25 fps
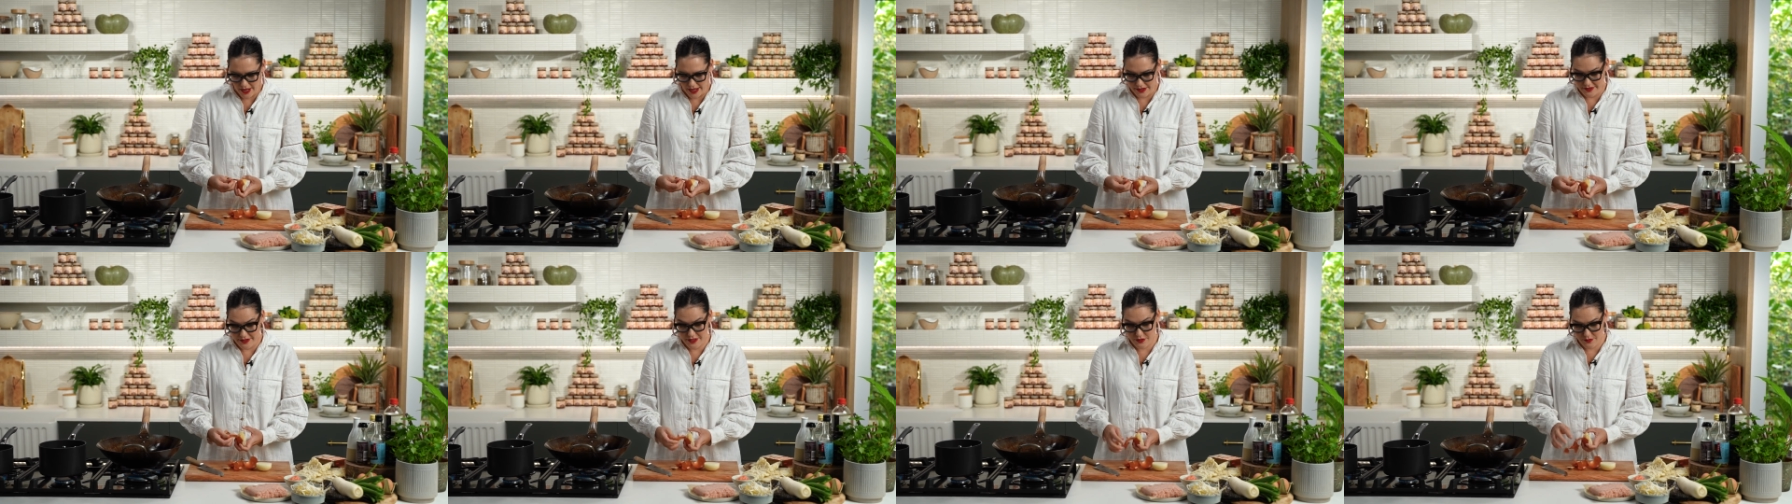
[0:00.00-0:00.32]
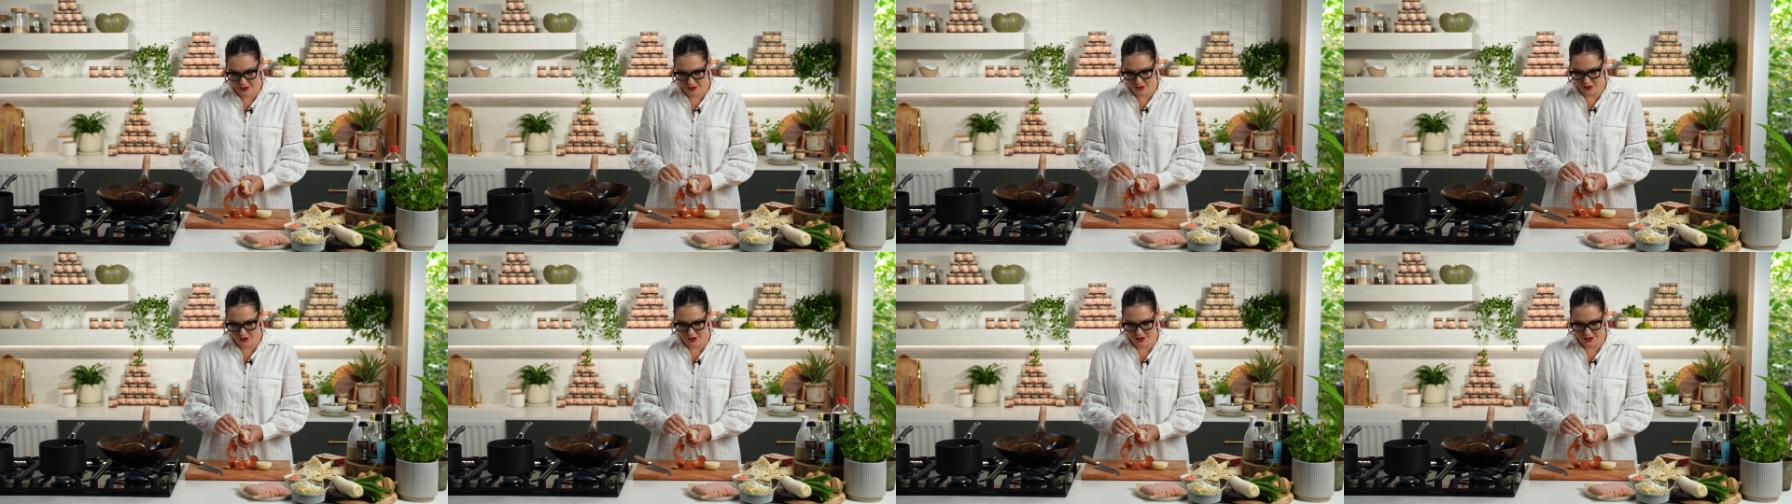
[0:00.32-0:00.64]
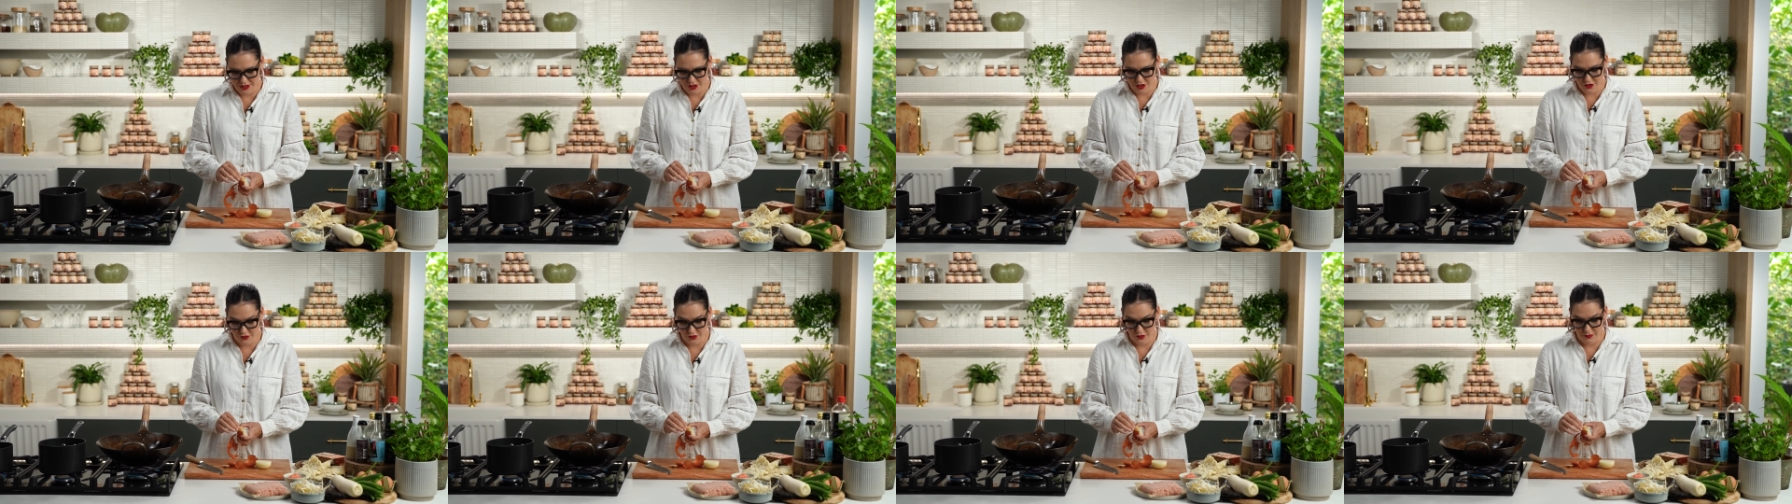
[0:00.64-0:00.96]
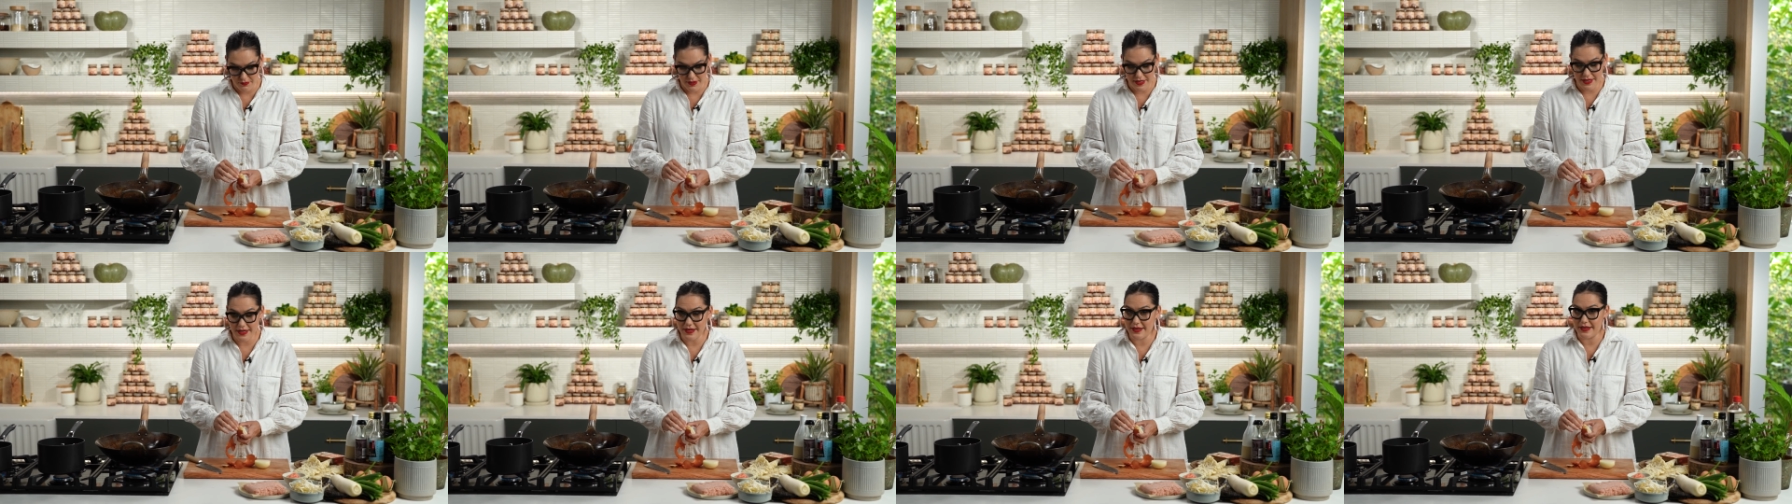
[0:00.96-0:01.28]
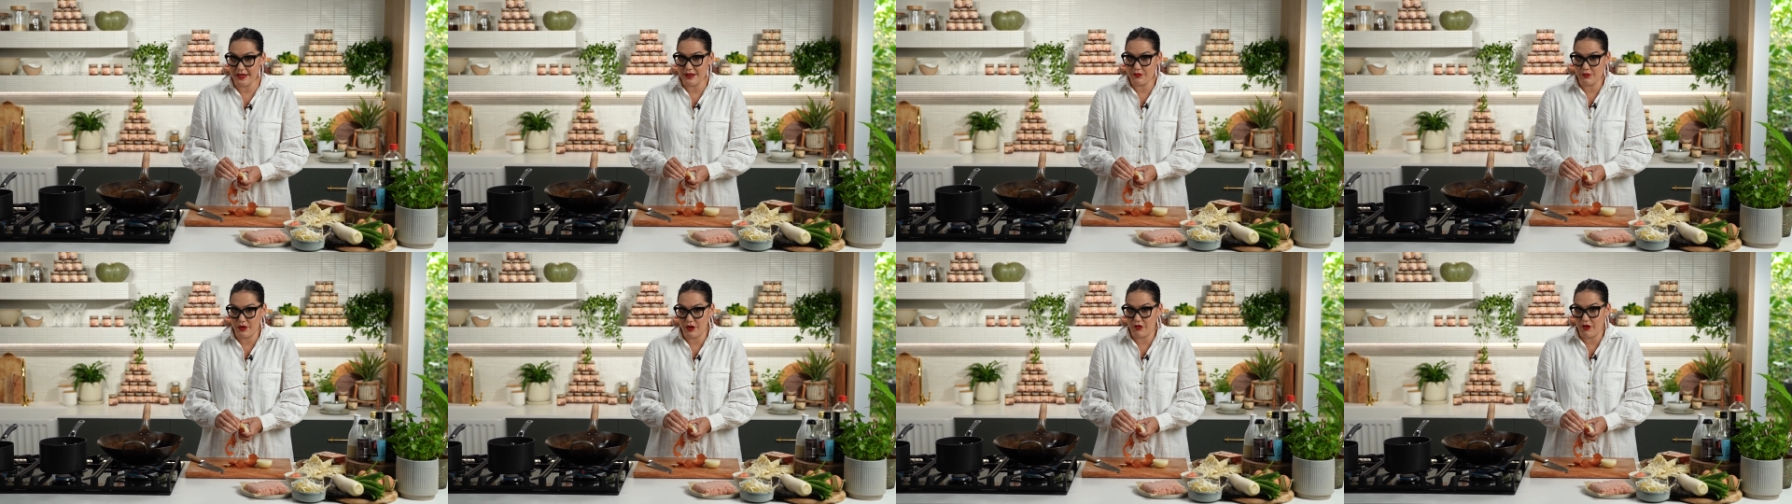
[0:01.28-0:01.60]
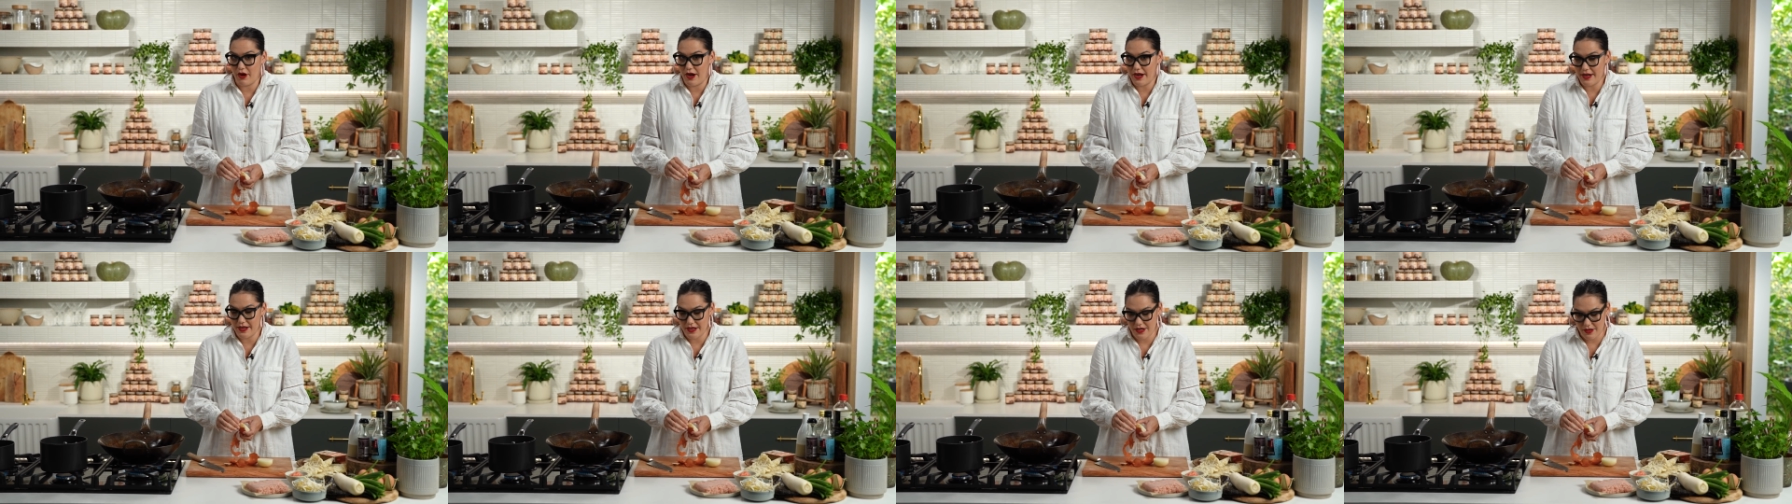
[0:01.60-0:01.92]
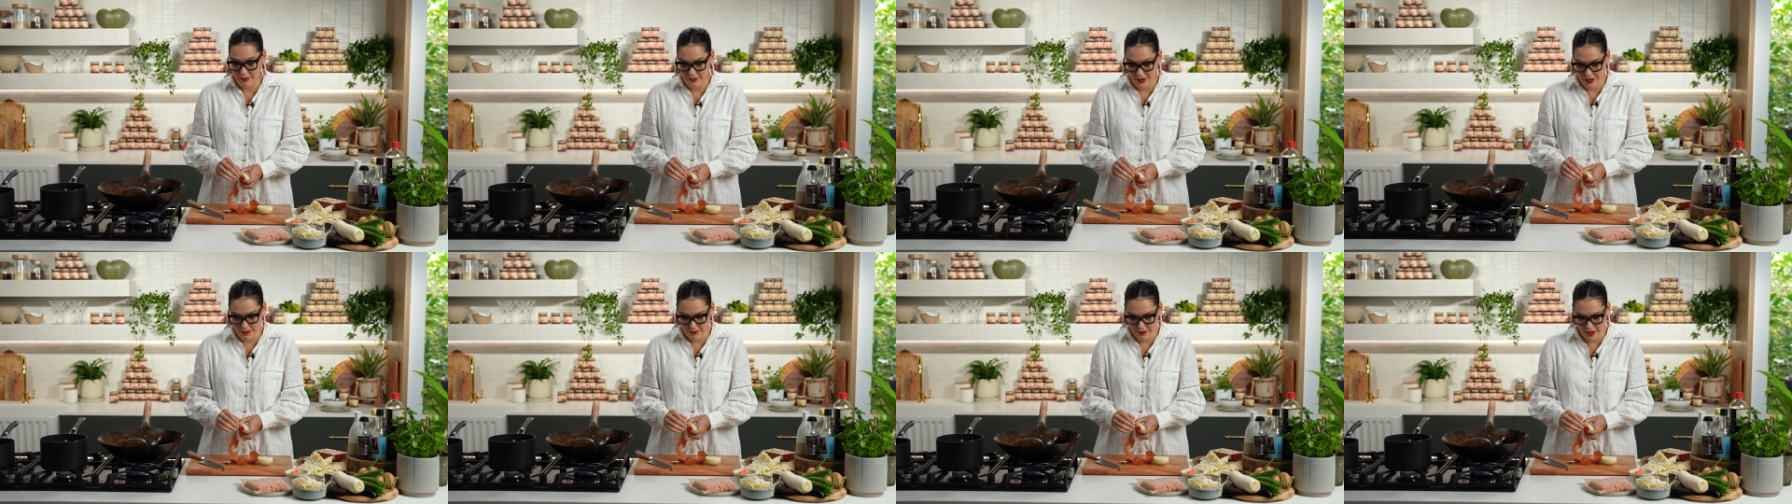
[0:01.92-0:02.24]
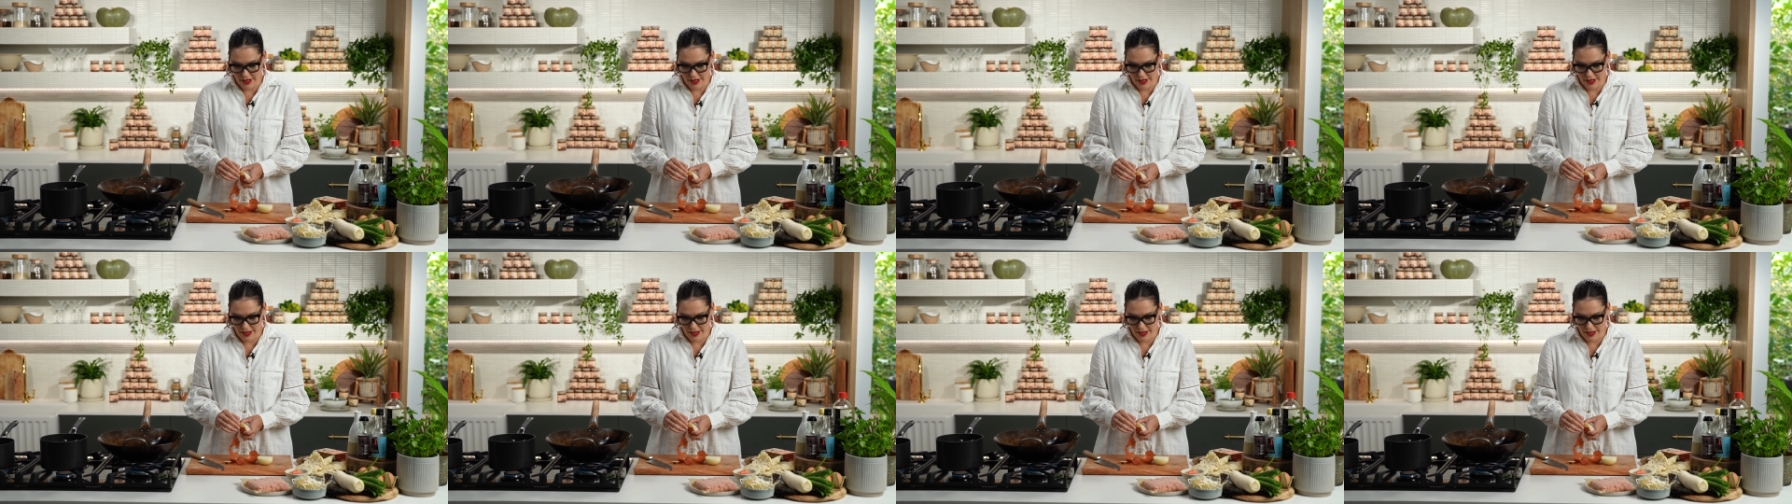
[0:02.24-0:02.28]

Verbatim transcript: this was a good dish for me where I am in